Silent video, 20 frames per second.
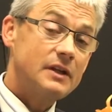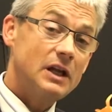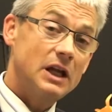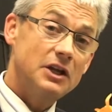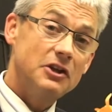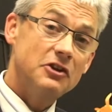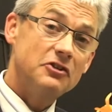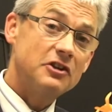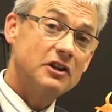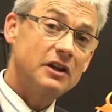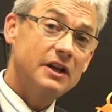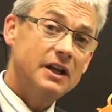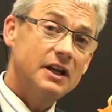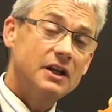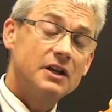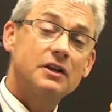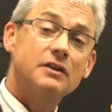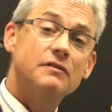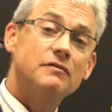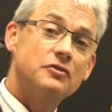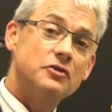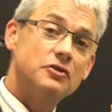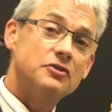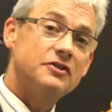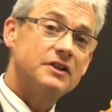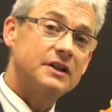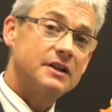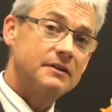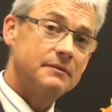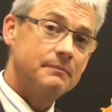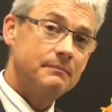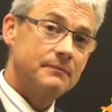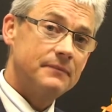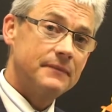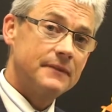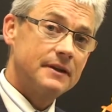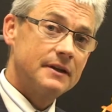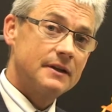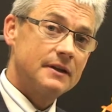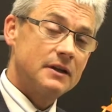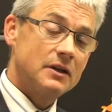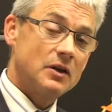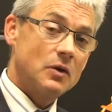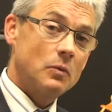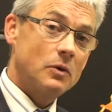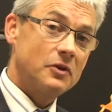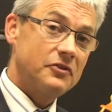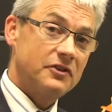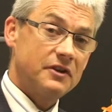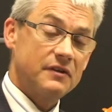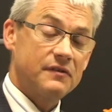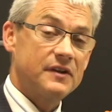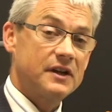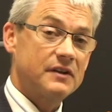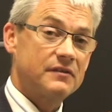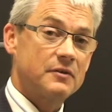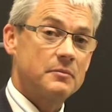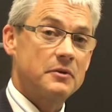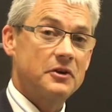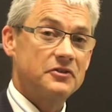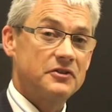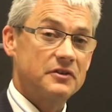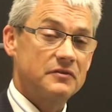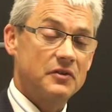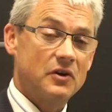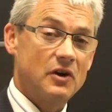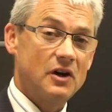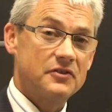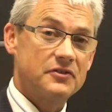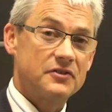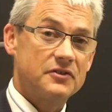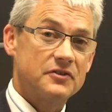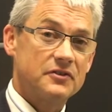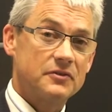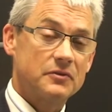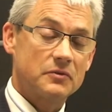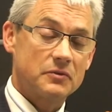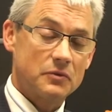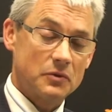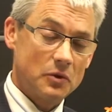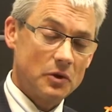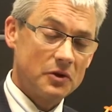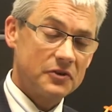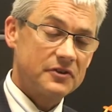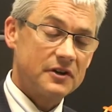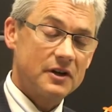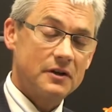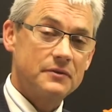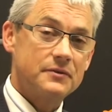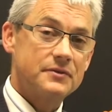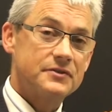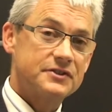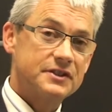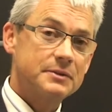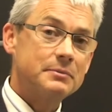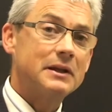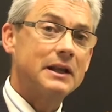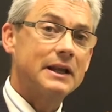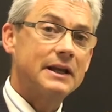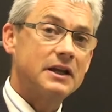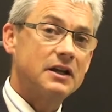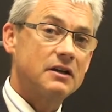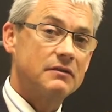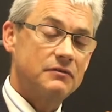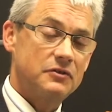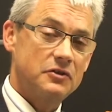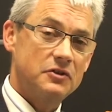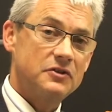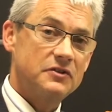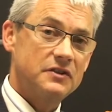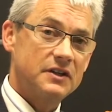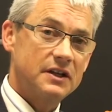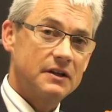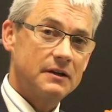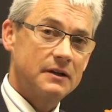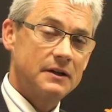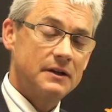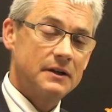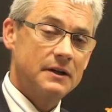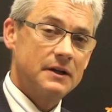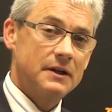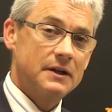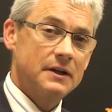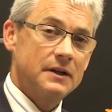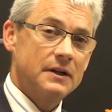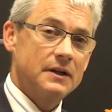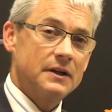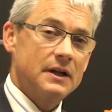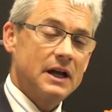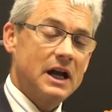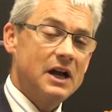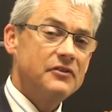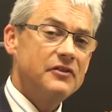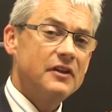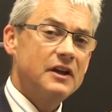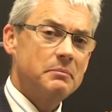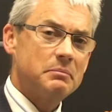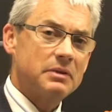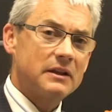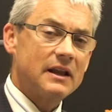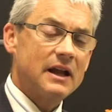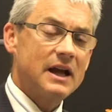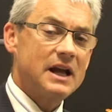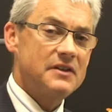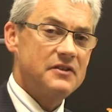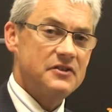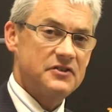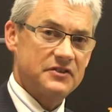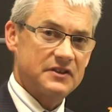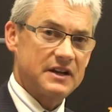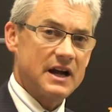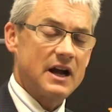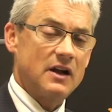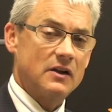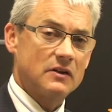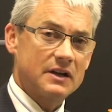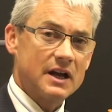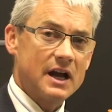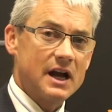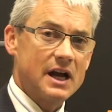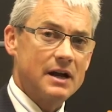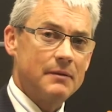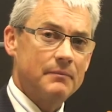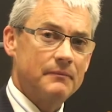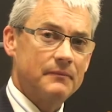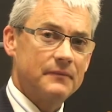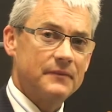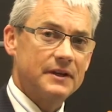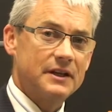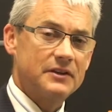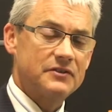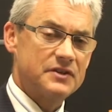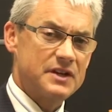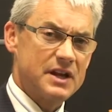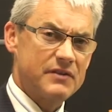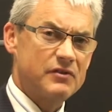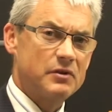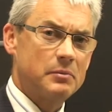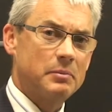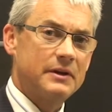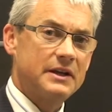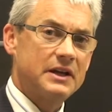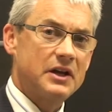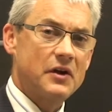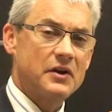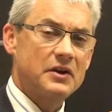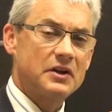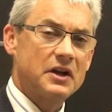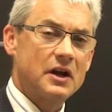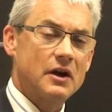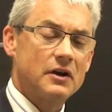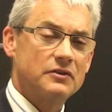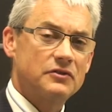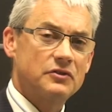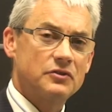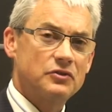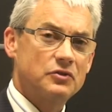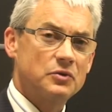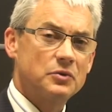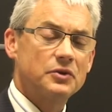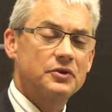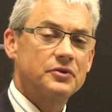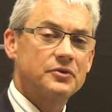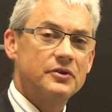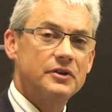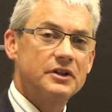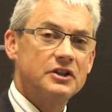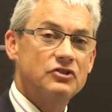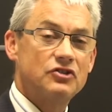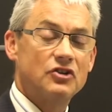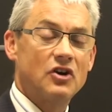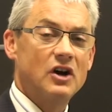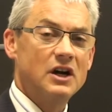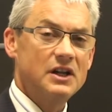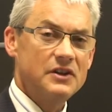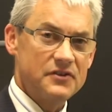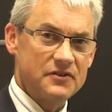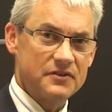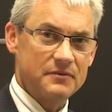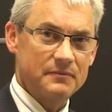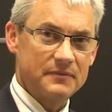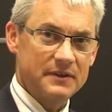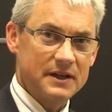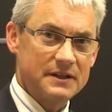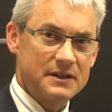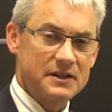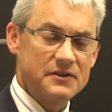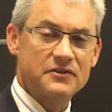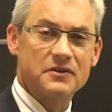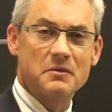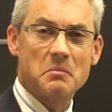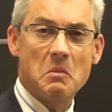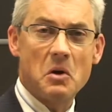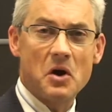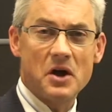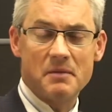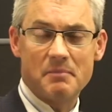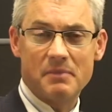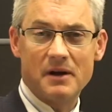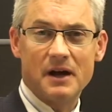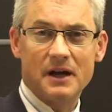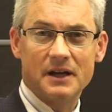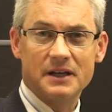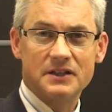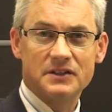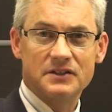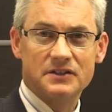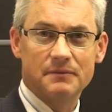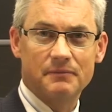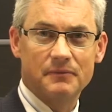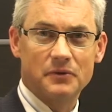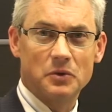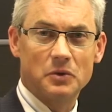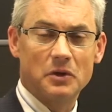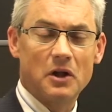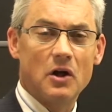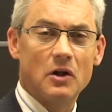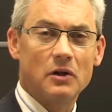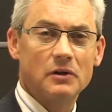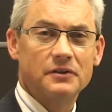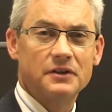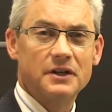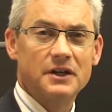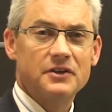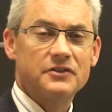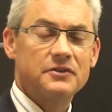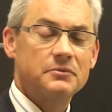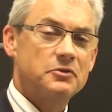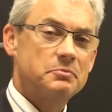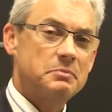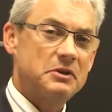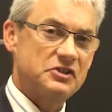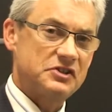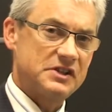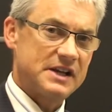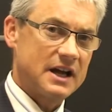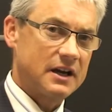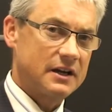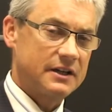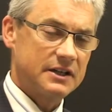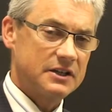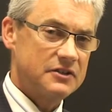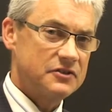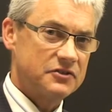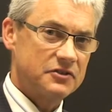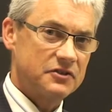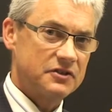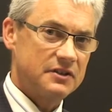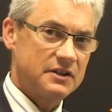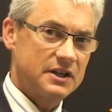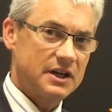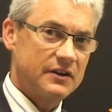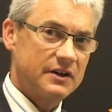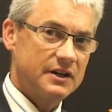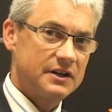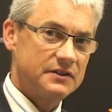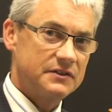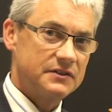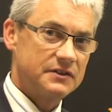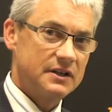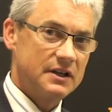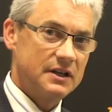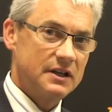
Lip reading: Initially, confusing. What's the effect for most advisors? Also, similarly confusing. As they play the scale game, it's inevitably going to go to two or three giants and then some minor parties who hold some speciality in certain areas.